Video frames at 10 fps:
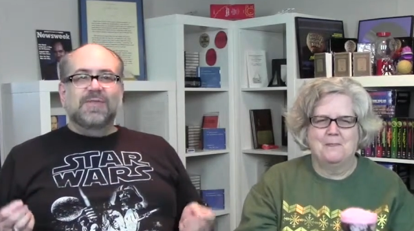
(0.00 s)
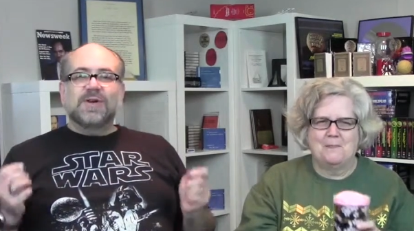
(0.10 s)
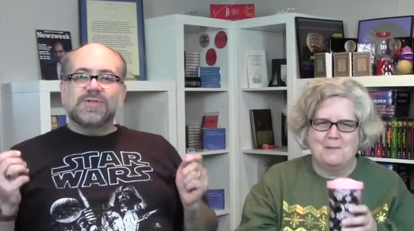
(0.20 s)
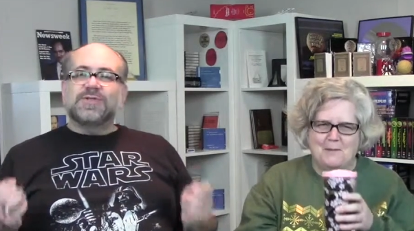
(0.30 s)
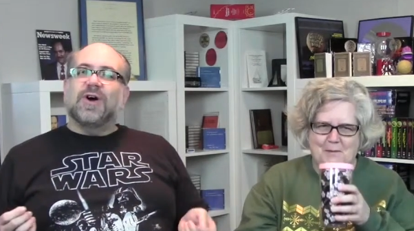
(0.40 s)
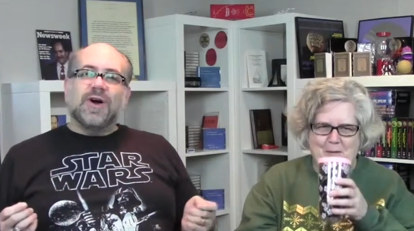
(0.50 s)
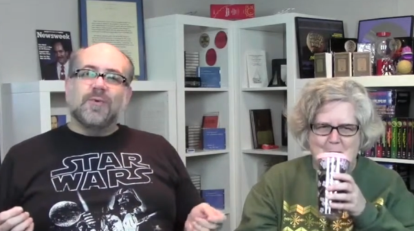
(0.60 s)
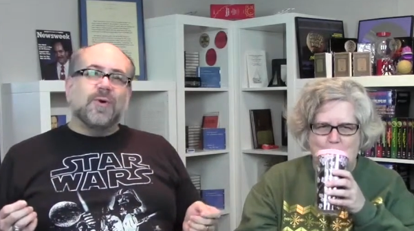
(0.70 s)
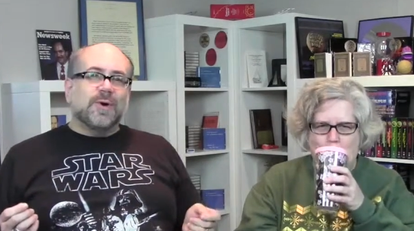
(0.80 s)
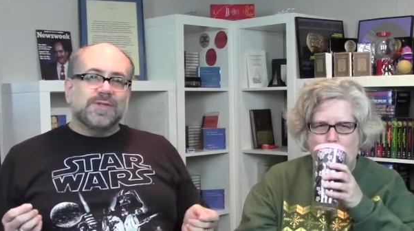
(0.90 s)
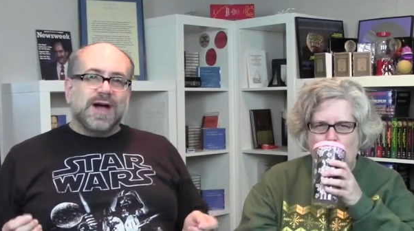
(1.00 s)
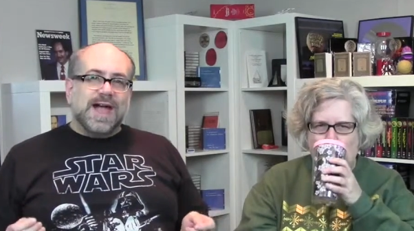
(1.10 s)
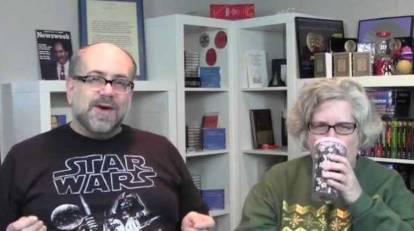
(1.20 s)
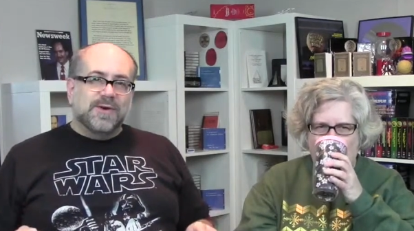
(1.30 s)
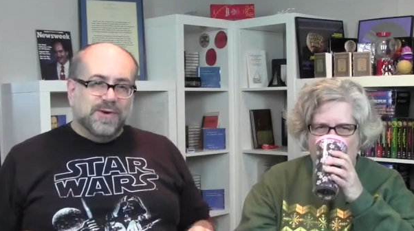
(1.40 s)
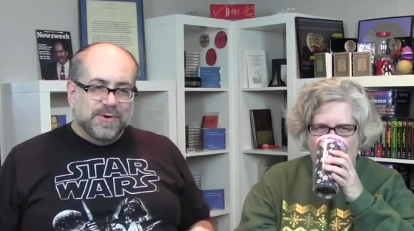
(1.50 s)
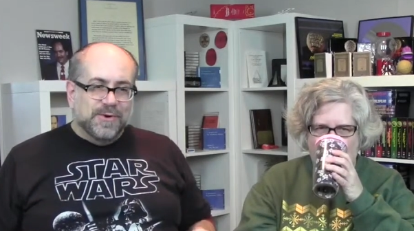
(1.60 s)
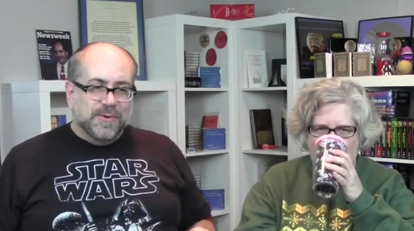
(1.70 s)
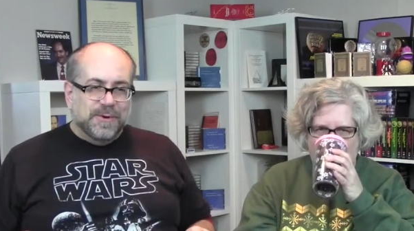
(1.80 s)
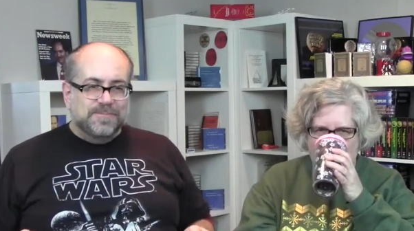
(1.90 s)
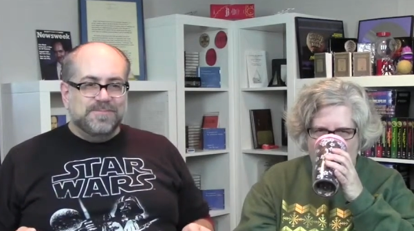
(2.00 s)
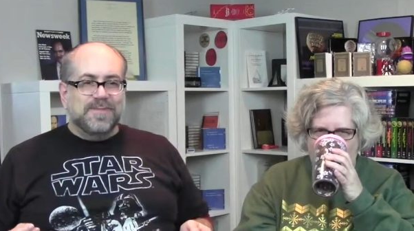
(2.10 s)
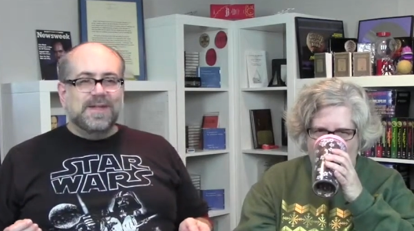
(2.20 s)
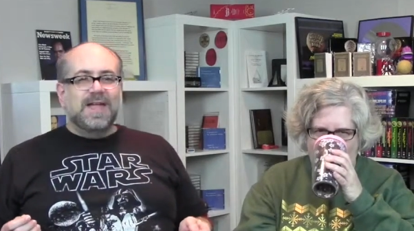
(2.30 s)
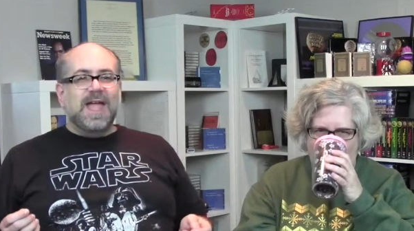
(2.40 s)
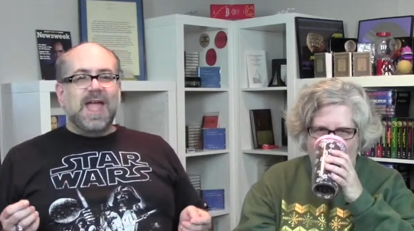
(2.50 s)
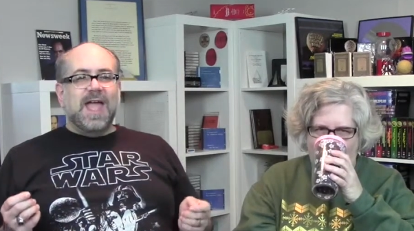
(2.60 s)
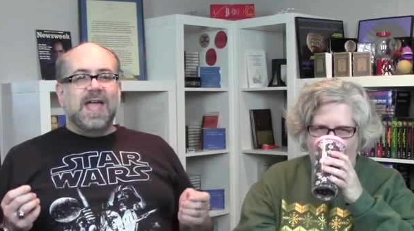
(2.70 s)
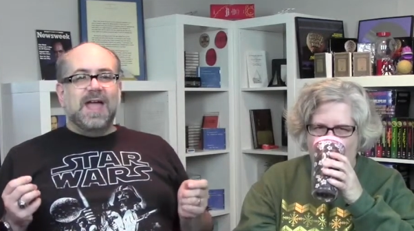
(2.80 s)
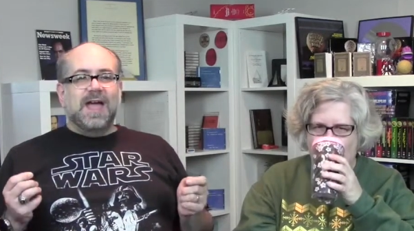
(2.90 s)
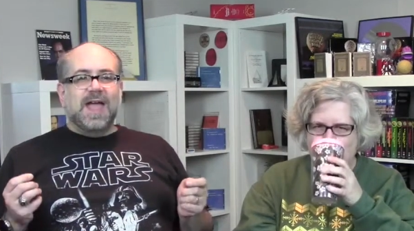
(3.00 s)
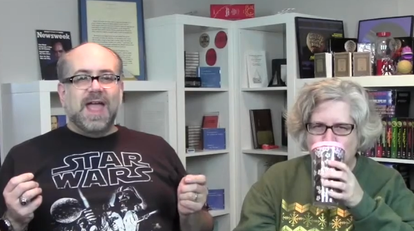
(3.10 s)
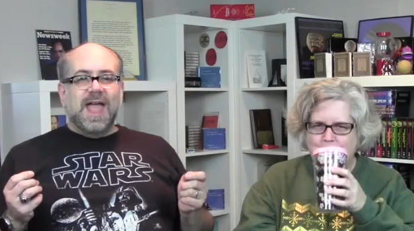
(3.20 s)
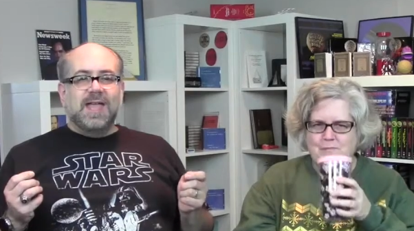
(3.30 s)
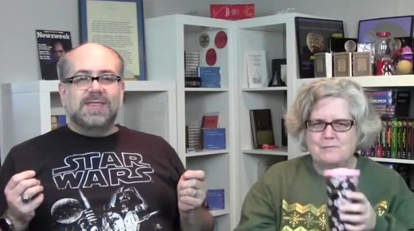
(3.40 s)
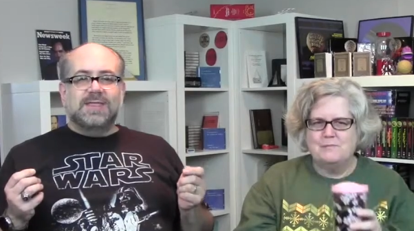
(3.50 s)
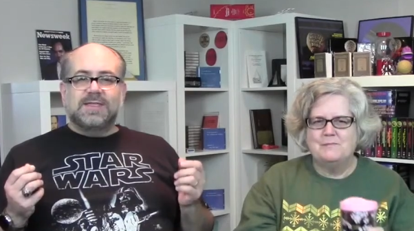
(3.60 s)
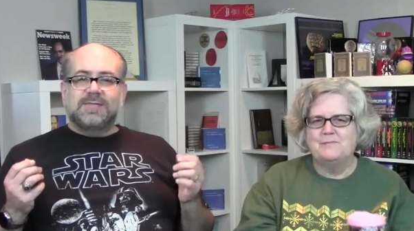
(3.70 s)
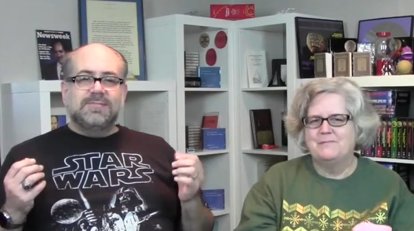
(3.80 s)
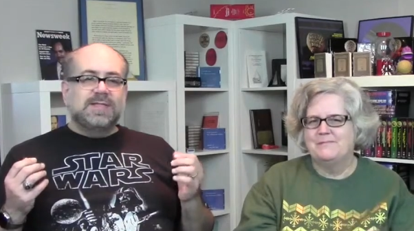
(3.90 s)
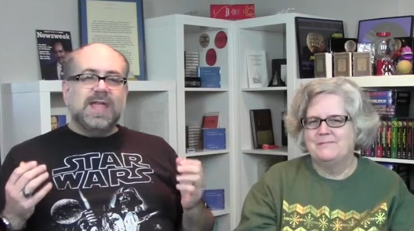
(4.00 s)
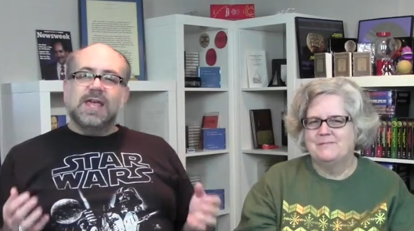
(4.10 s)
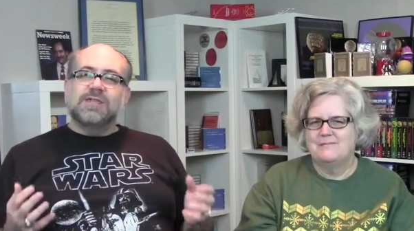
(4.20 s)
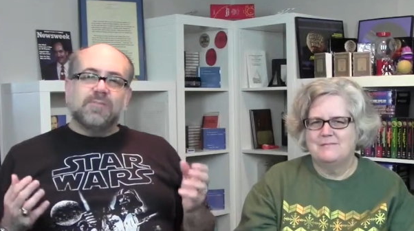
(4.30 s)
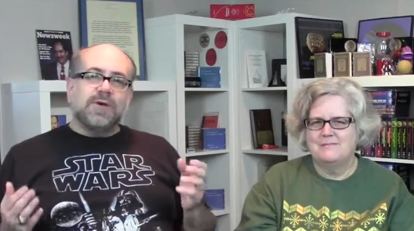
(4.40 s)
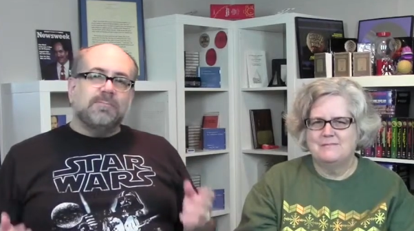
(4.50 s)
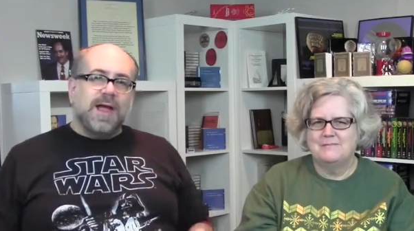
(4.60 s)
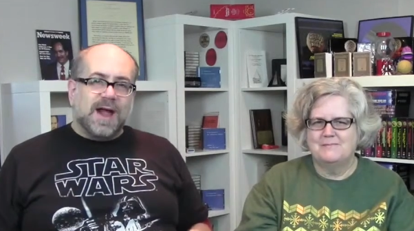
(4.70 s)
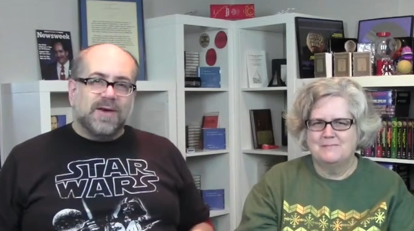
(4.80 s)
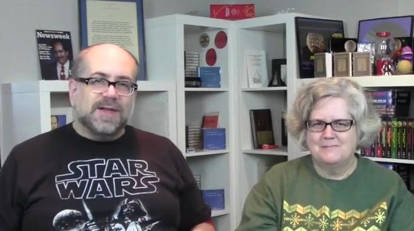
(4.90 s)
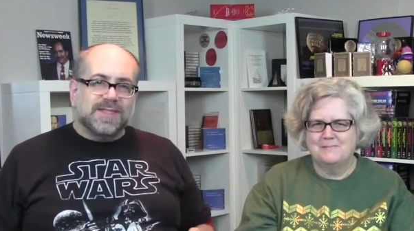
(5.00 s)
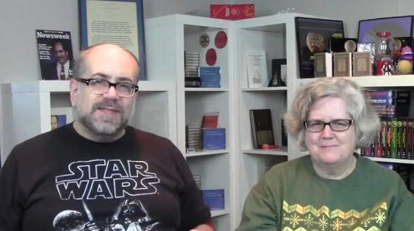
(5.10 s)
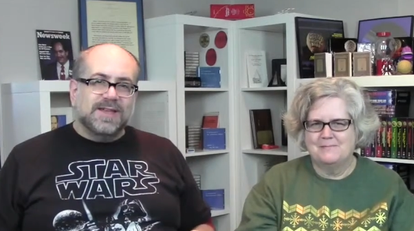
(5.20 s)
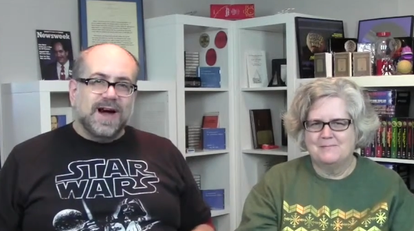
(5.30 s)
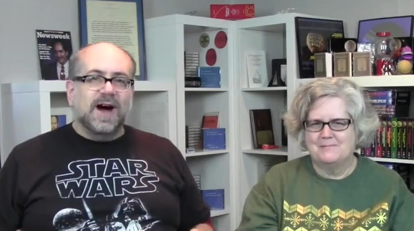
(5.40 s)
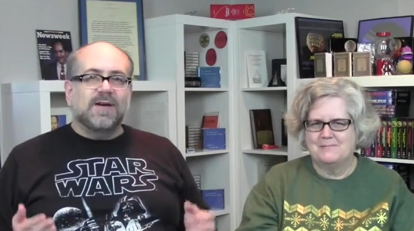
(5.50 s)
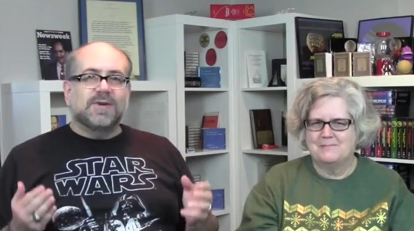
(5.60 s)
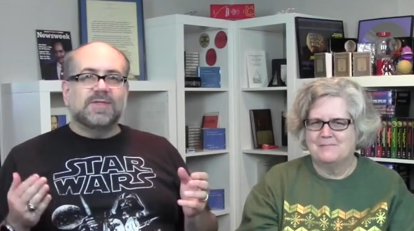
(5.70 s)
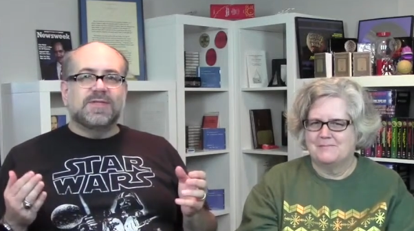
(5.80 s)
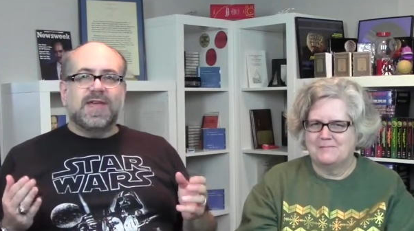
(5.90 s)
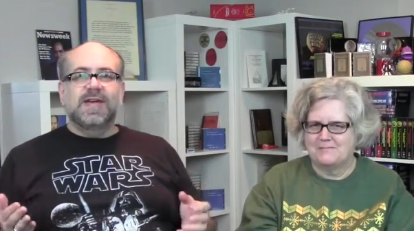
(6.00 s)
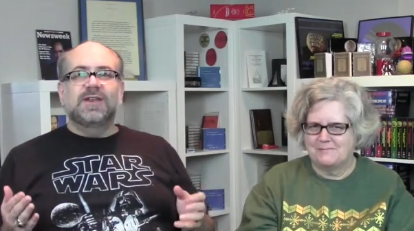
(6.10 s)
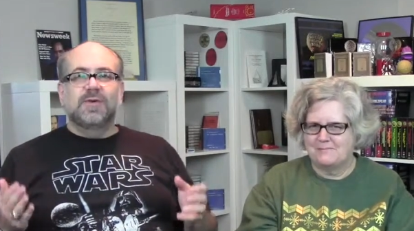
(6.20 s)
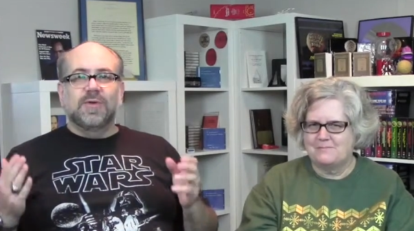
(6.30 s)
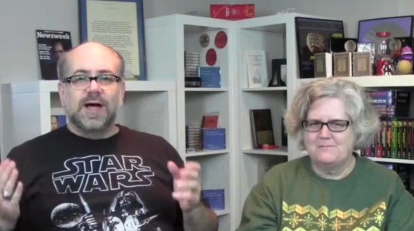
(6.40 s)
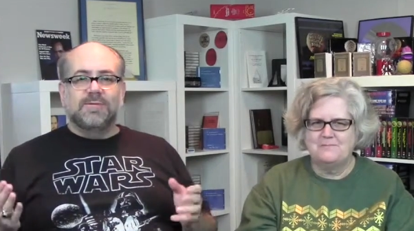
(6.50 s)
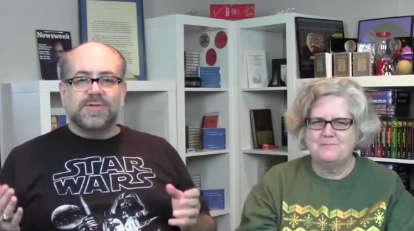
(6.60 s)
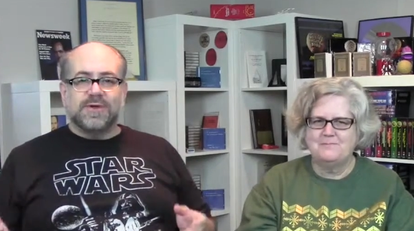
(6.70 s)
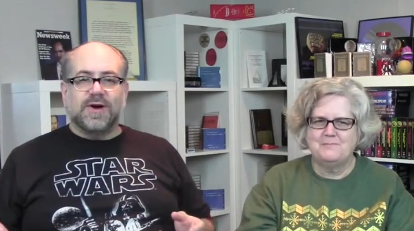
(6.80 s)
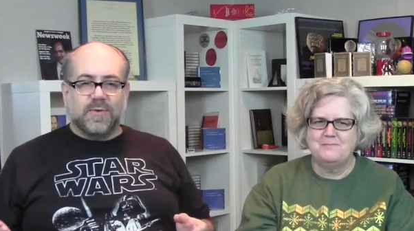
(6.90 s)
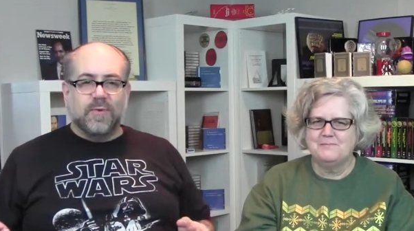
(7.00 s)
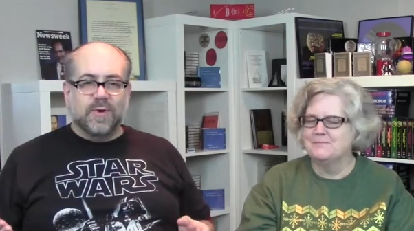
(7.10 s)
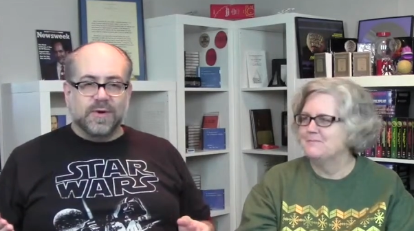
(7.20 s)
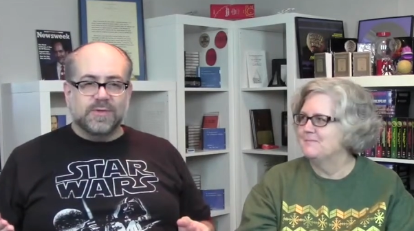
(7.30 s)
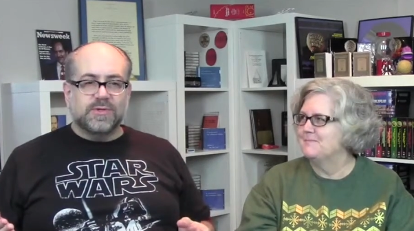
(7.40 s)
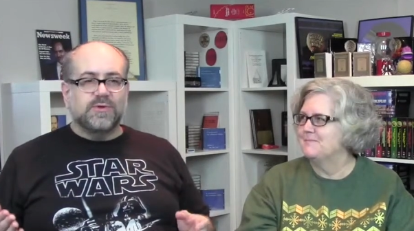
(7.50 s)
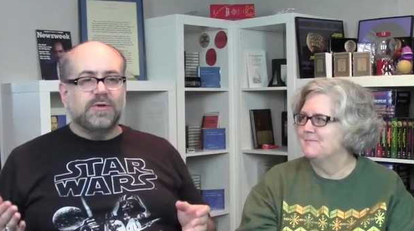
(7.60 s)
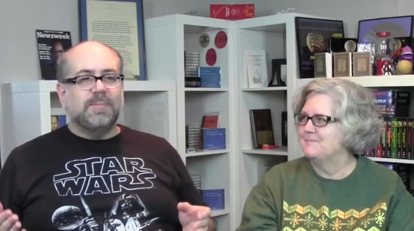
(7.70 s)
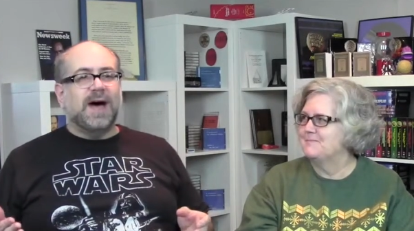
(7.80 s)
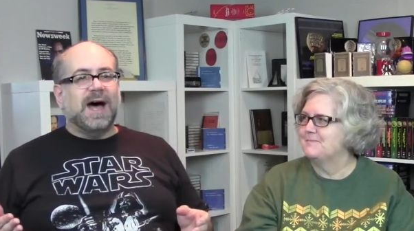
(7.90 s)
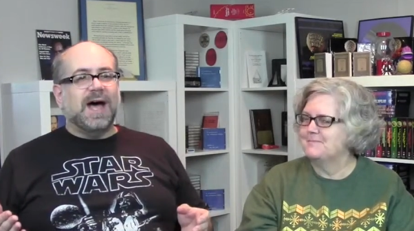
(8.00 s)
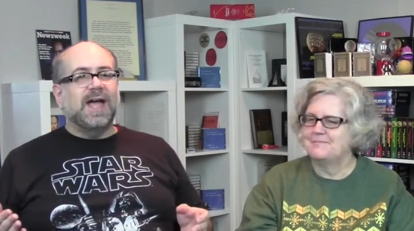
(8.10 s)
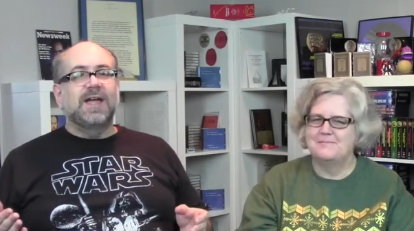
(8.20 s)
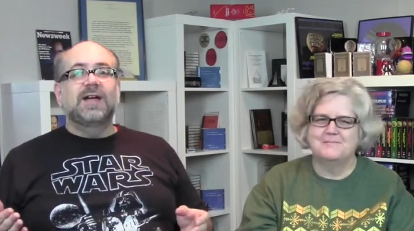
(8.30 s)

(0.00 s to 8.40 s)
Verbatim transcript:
Speaker 1: The Star Wars IOU. A desperate parent of a kid who loved Star Wars could buy